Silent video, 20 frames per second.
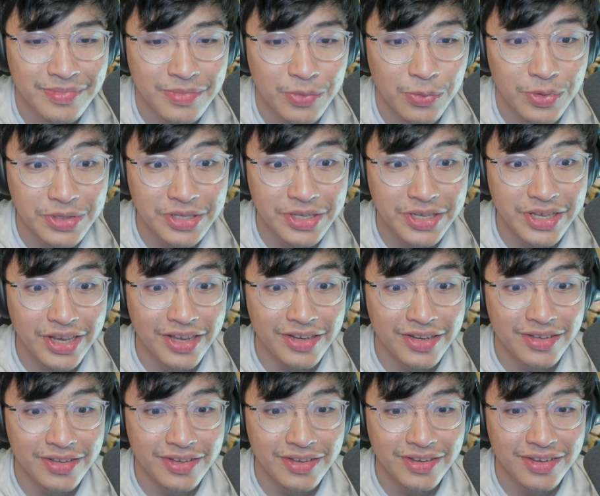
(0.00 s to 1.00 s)
Once
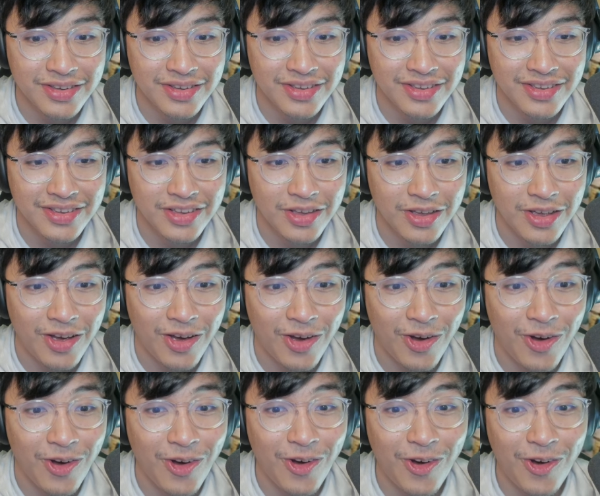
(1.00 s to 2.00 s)
again?
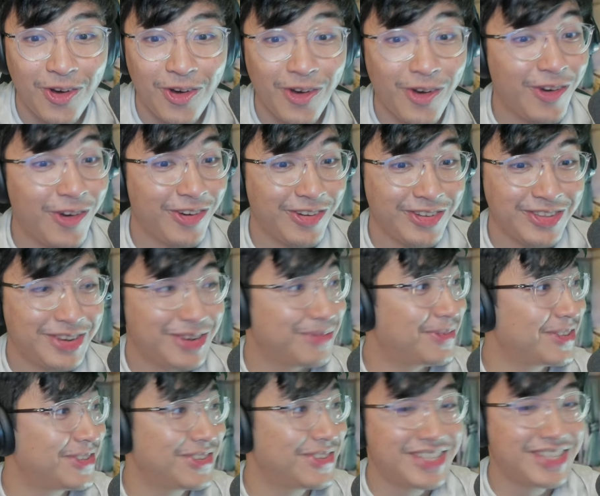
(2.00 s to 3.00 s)
Oh, they're
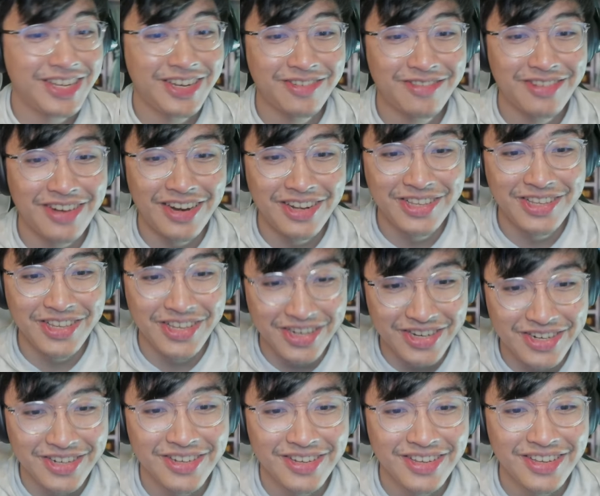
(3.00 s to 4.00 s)
about to say their gratitude
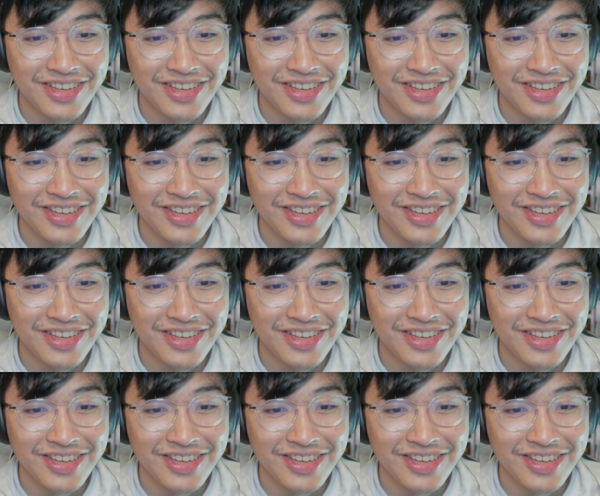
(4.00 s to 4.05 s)
here.